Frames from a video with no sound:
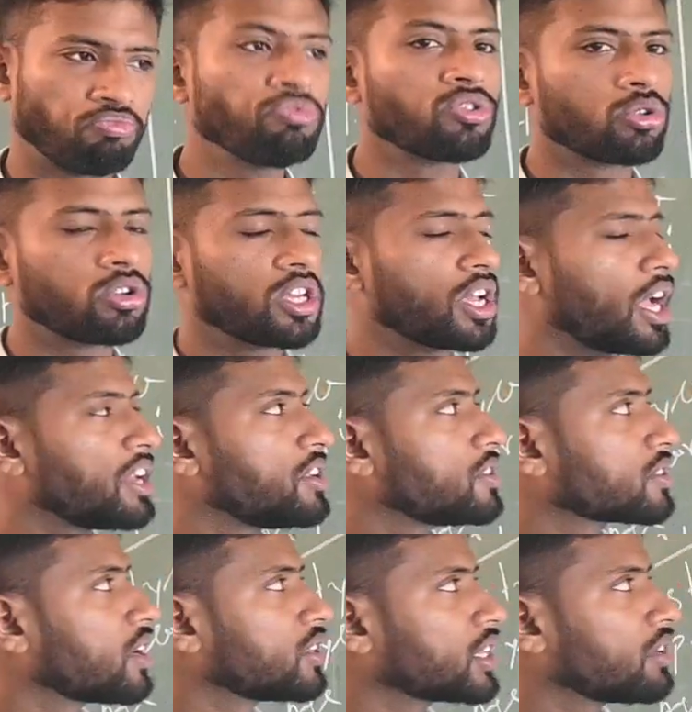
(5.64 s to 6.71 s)
today I
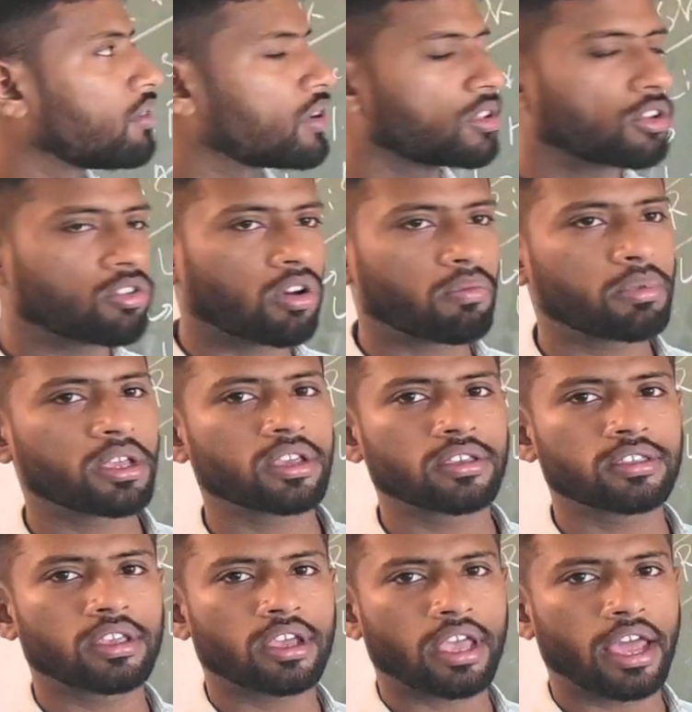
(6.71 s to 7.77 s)
discuss about the topic
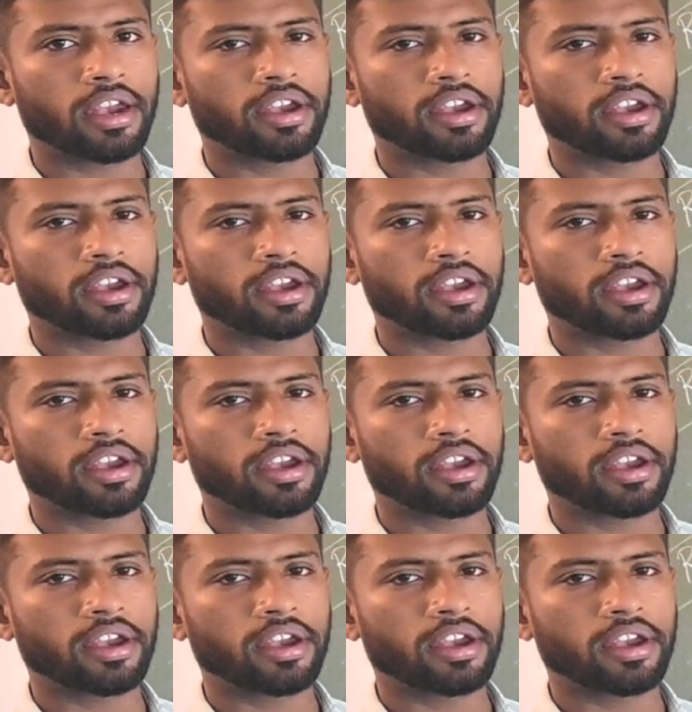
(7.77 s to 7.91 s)
is a